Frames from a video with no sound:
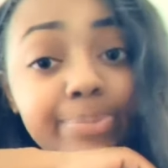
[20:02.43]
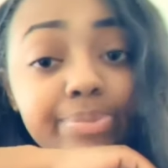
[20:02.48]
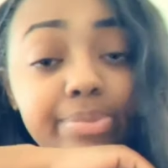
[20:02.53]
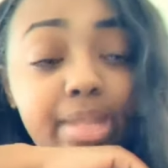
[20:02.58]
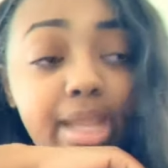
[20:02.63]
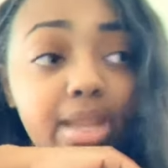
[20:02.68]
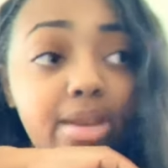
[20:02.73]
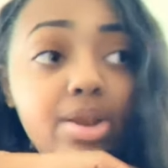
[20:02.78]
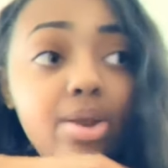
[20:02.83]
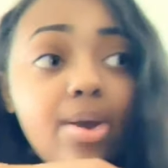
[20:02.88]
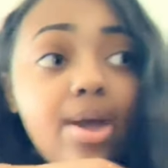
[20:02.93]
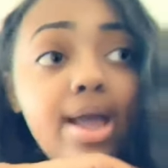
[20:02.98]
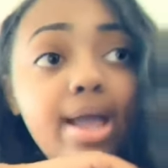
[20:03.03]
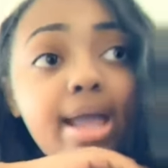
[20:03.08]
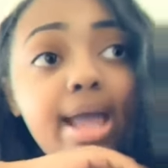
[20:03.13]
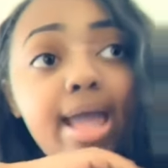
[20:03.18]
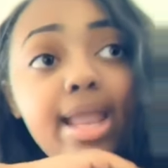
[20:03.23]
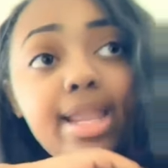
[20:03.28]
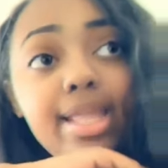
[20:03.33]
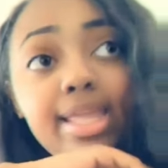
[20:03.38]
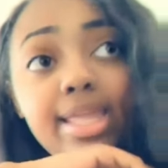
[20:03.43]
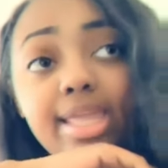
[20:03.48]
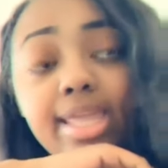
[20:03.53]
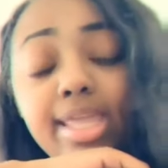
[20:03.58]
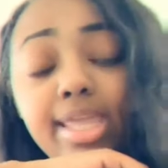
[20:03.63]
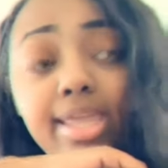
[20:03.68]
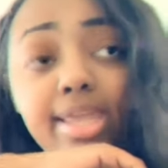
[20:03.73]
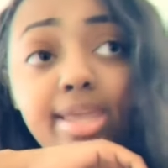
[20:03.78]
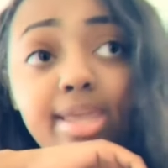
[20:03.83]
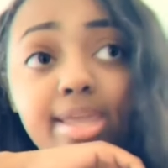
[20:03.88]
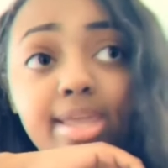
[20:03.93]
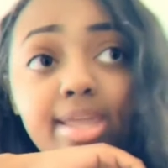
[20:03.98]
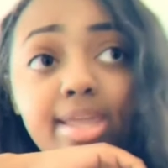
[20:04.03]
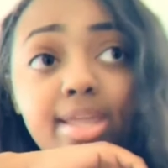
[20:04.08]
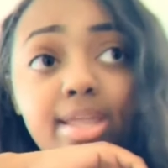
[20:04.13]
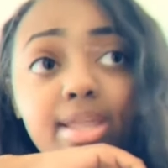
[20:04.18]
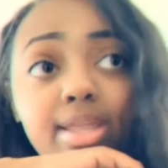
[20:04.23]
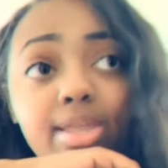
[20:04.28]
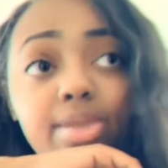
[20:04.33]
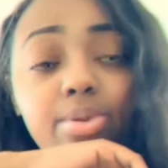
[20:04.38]
they know I got a
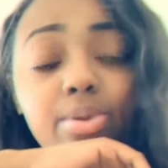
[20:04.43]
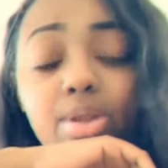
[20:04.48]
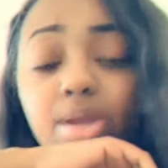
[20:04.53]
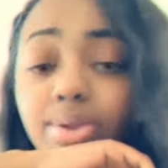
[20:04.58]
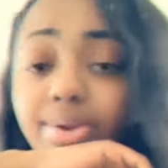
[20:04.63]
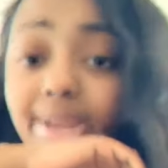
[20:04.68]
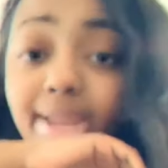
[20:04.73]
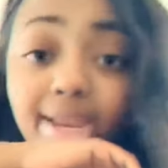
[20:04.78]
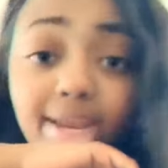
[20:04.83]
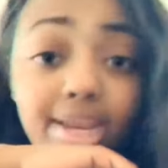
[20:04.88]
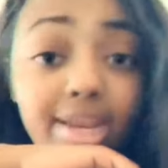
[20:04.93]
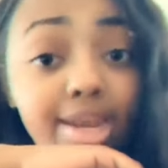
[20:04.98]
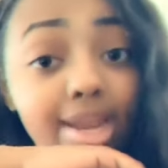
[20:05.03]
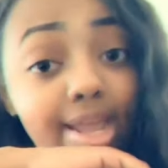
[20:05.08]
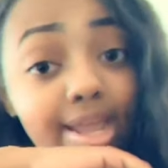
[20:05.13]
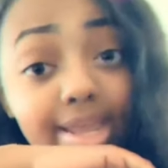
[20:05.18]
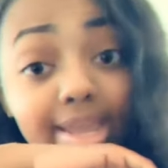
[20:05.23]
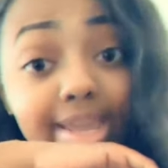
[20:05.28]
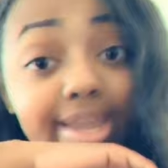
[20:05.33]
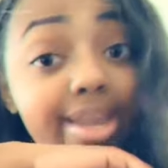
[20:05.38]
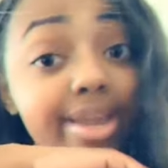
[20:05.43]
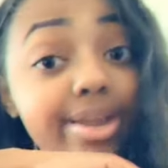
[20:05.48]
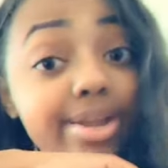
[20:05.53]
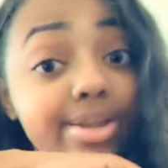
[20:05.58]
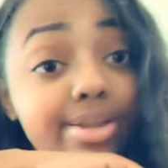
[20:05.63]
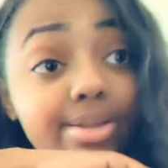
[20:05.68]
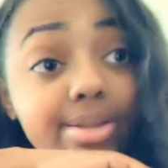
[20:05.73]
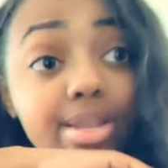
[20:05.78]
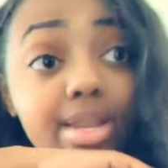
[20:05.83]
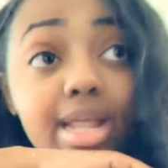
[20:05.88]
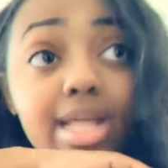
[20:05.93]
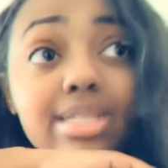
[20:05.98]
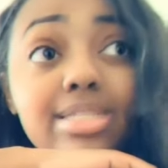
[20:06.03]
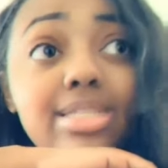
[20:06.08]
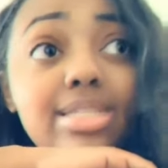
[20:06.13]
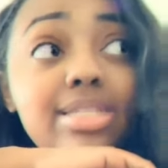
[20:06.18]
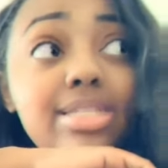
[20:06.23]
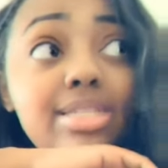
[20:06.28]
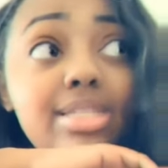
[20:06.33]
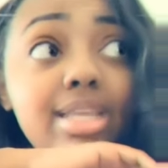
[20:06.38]
kid. You know, they did not care. And I
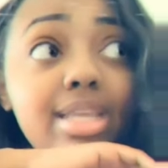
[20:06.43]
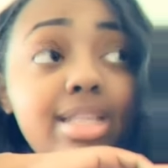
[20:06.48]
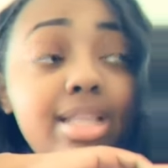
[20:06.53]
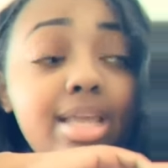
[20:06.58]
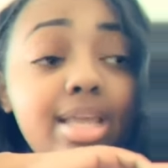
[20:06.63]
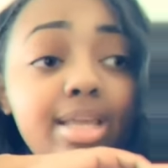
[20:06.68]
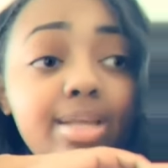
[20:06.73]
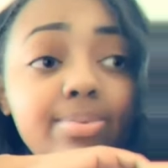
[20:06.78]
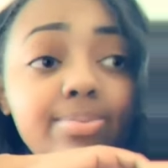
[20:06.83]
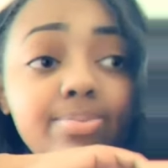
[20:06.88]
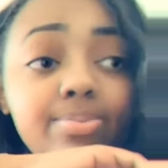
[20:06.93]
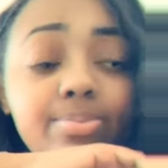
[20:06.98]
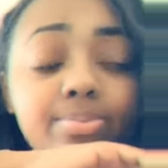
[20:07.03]
just think that